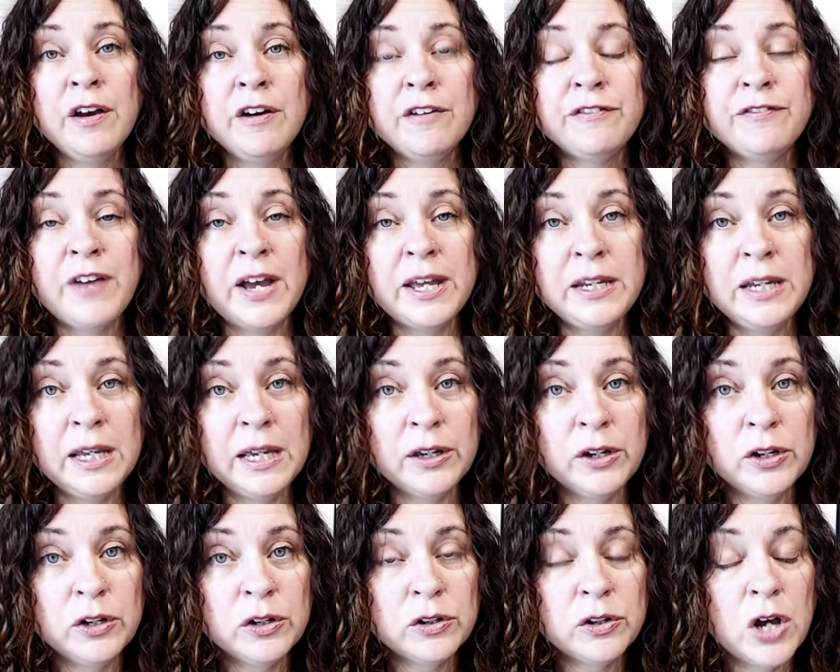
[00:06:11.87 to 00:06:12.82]

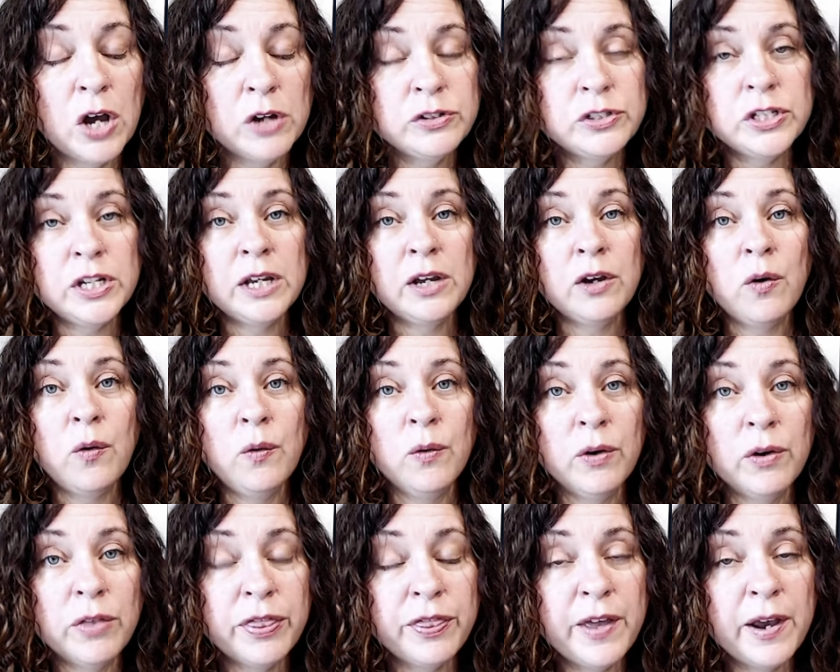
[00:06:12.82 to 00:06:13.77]
finding coaching
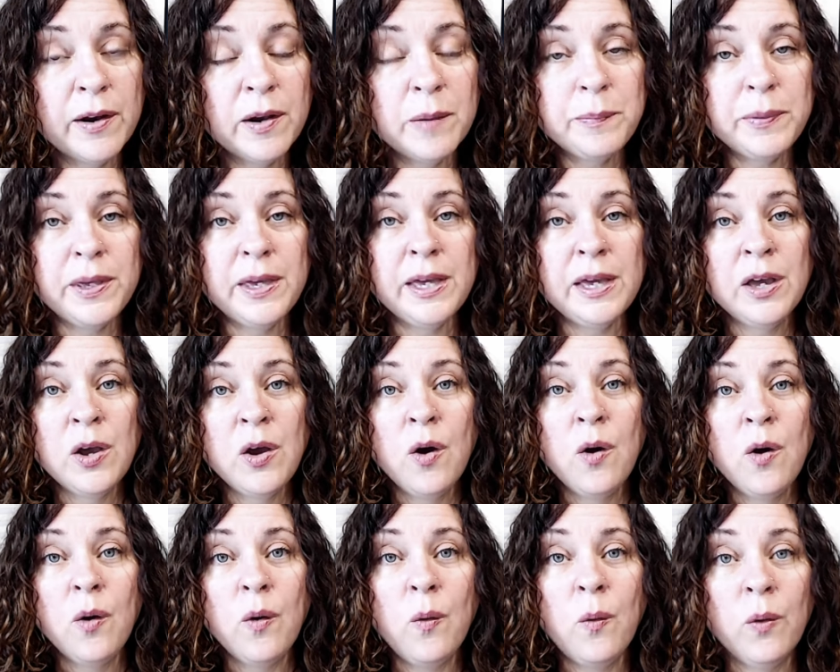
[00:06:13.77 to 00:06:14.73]
or therapy
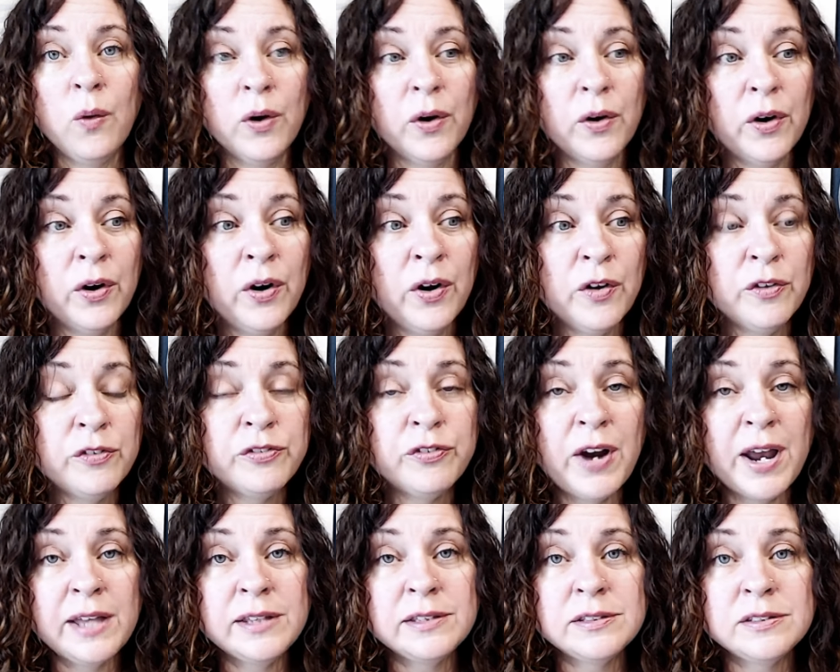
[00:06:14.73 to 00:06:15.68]
or
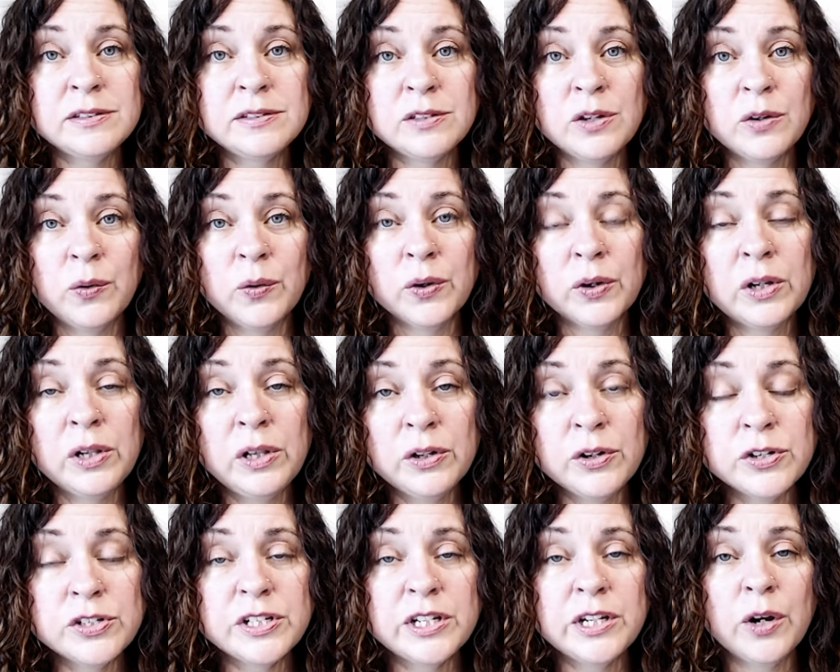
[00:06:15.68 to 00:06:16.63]
friends or
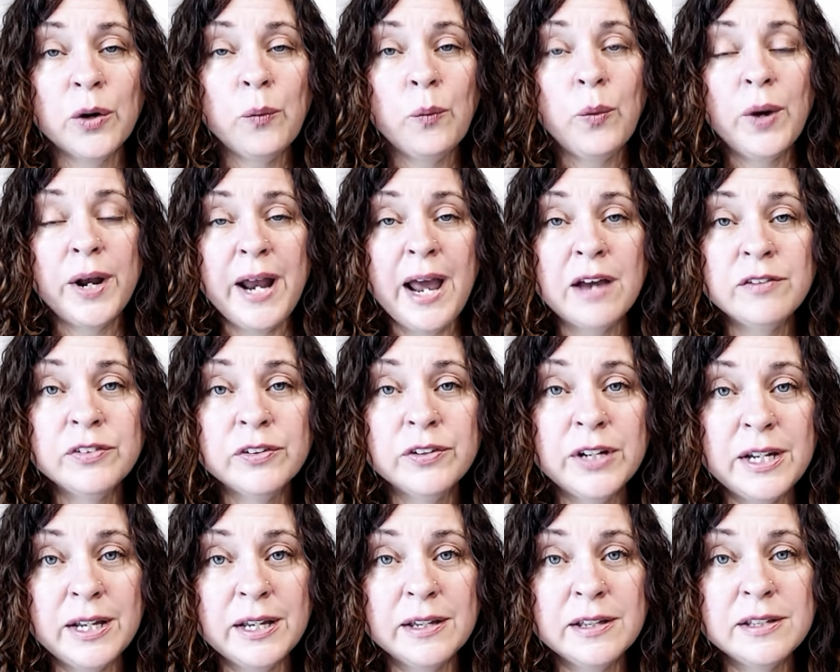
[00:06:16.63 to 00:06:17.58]
clergy or whatever
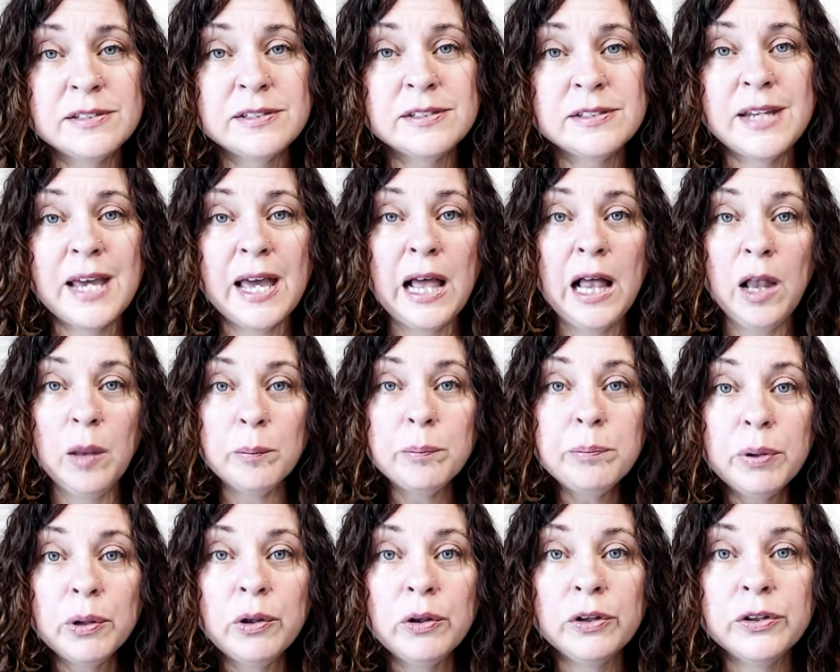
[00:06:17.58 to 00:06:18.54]
it is to help
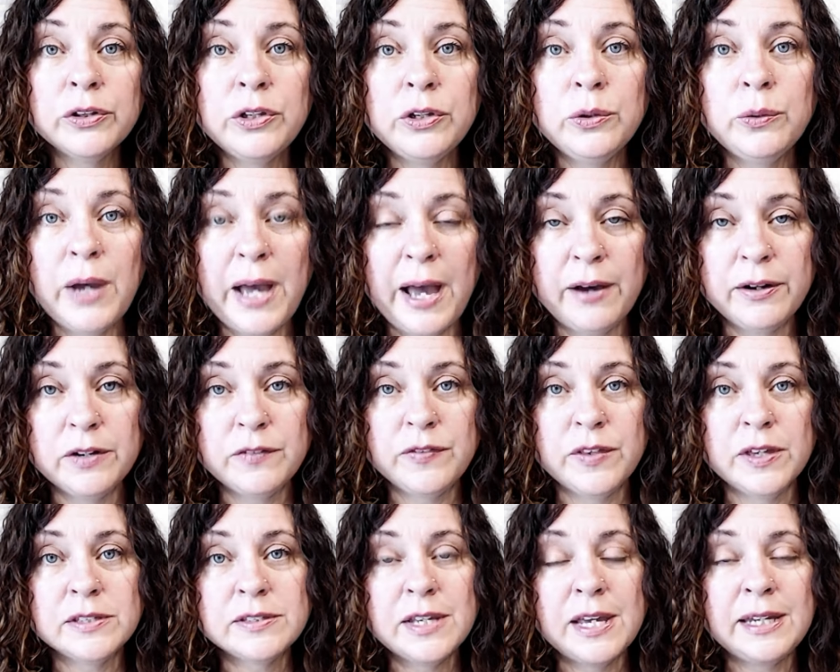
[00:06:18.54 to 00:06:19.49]
pull you out of
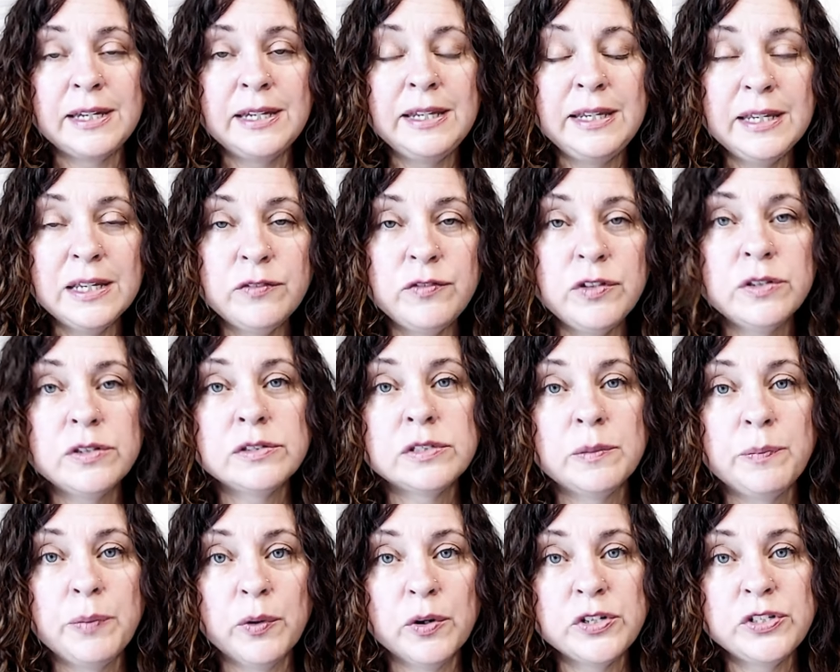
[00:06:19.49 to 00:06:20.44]
this and give you the
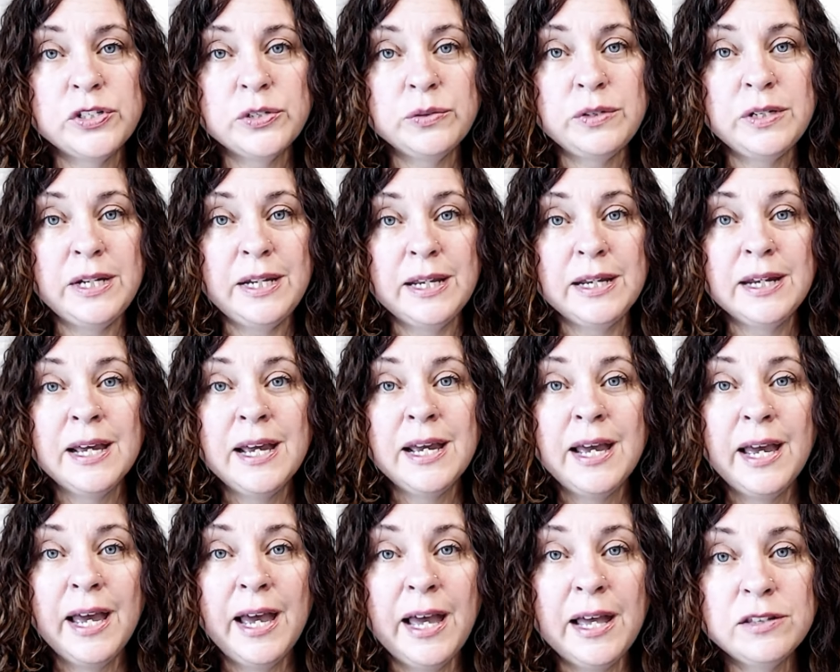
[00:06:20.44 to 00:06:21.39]
support you need
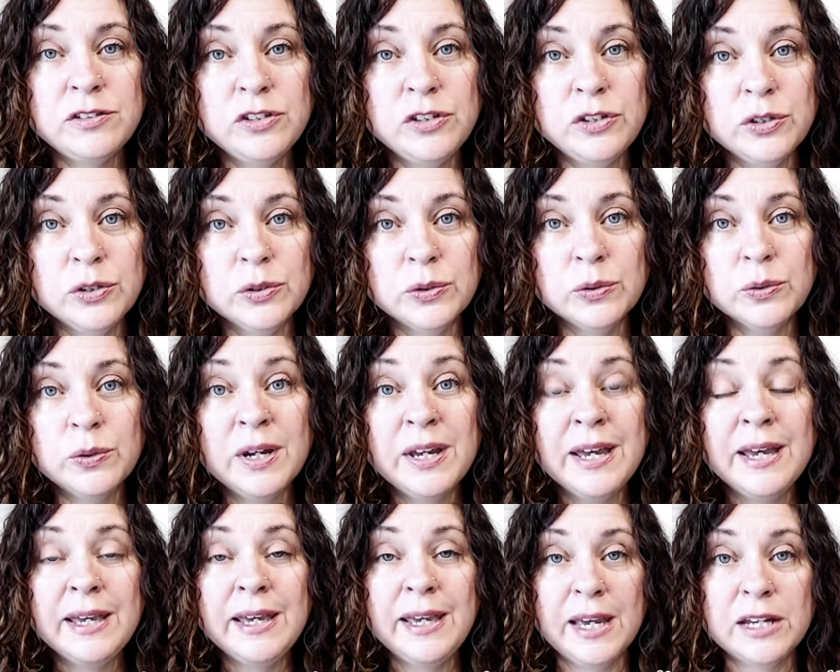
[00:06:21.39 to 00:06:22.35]
as you
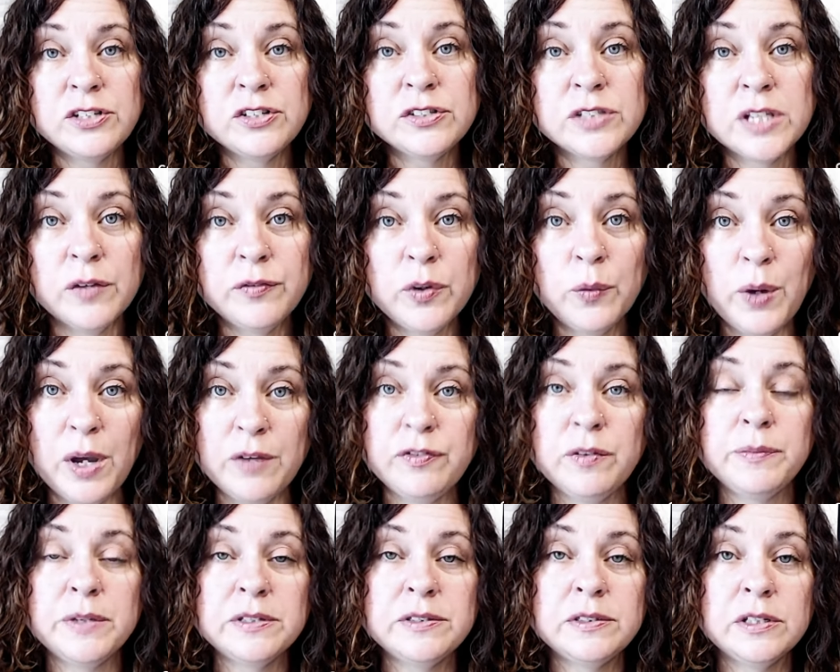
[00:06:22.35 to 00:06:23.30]
get yourself away
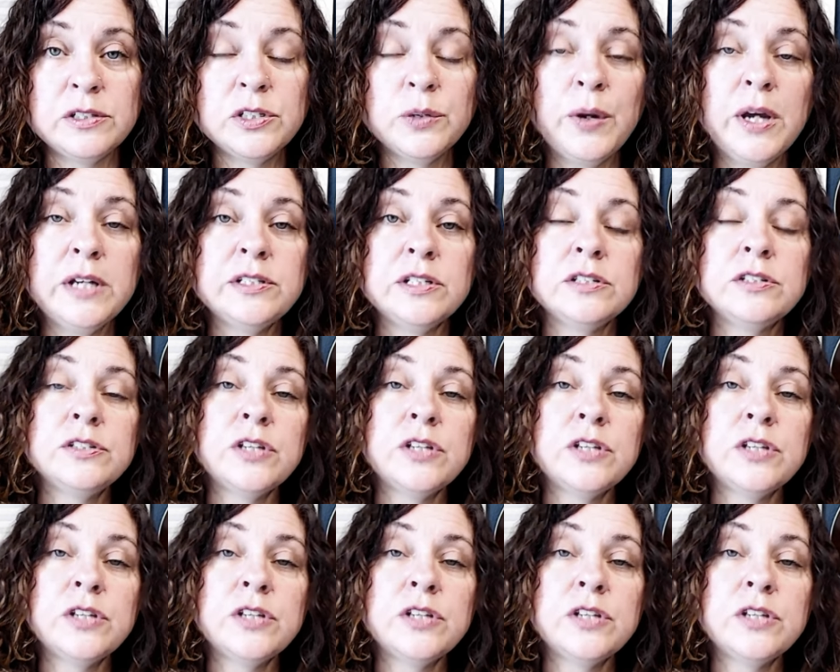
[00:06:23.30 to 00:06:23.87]
from this situation.